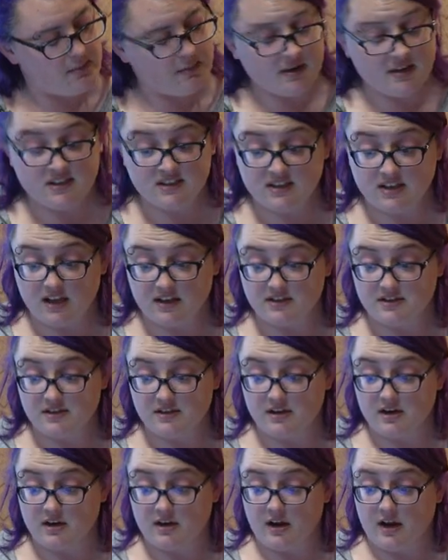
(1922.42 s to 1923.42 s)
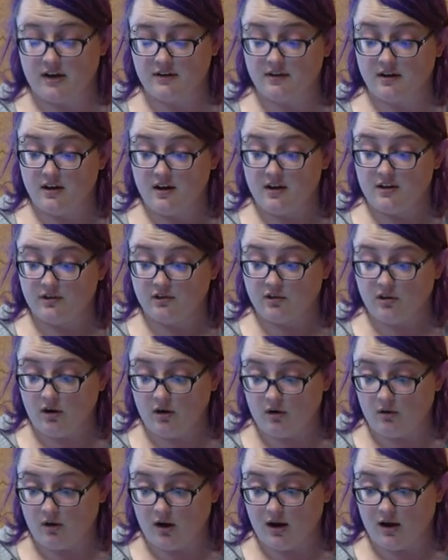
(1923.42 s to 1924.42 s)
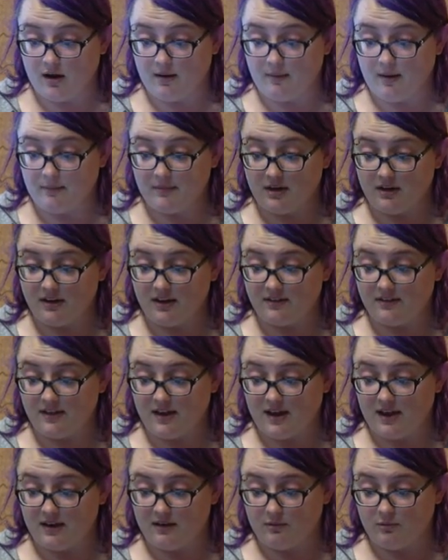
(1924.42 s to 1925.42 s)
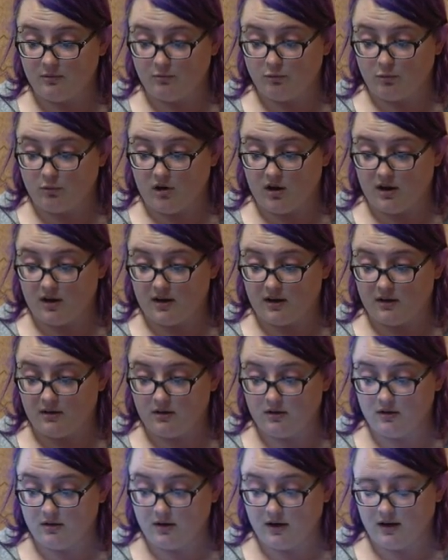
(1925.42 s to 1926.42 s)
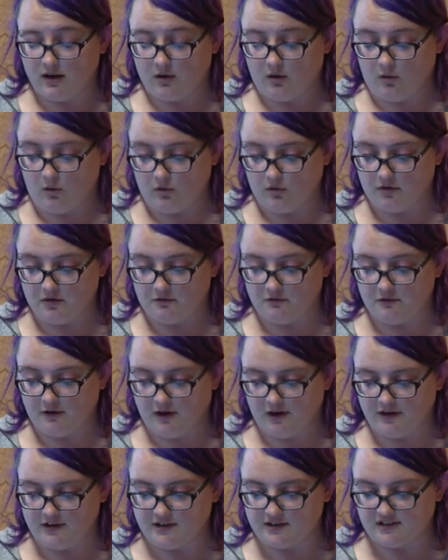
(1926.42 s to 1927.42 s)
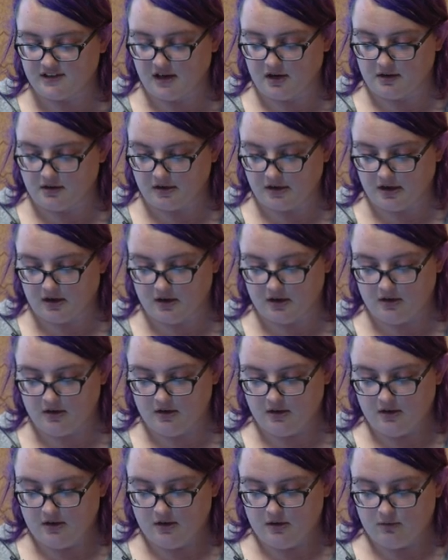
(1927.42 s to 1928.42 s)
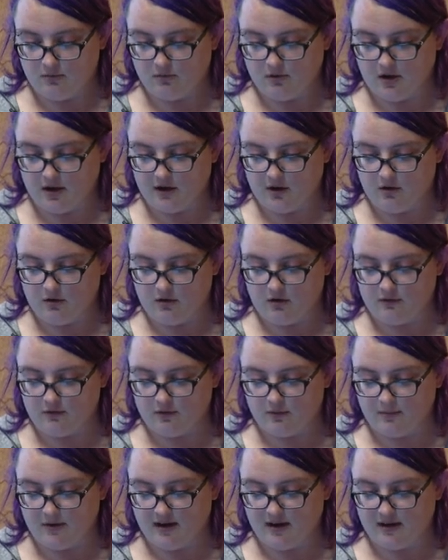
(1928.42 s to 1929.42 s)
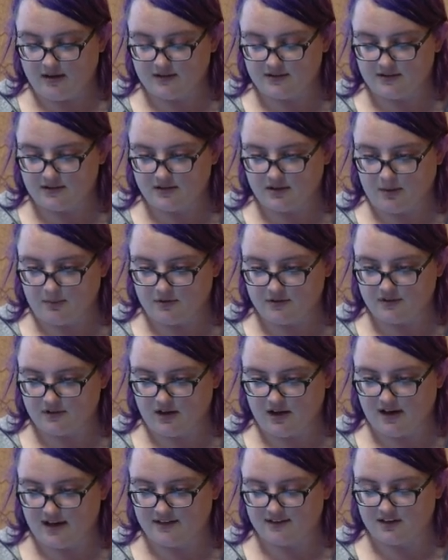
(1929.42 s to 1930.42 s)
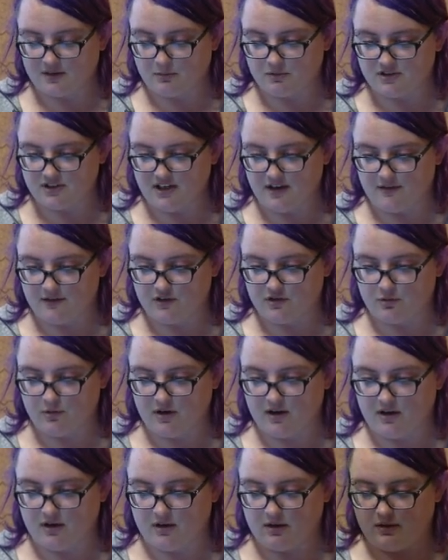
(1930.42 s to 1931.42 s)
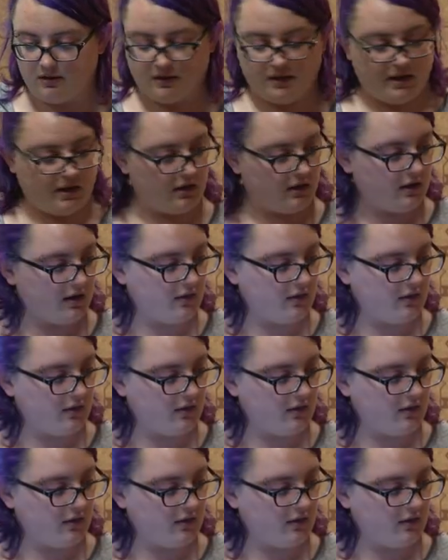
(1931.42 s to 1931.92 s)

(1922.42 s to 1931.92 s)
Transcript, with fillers: But it is connected to the internet. So uh, I'm gonna let that run and hold it very steadily. while I go over my next couple slides and then we'll see if it tweeted later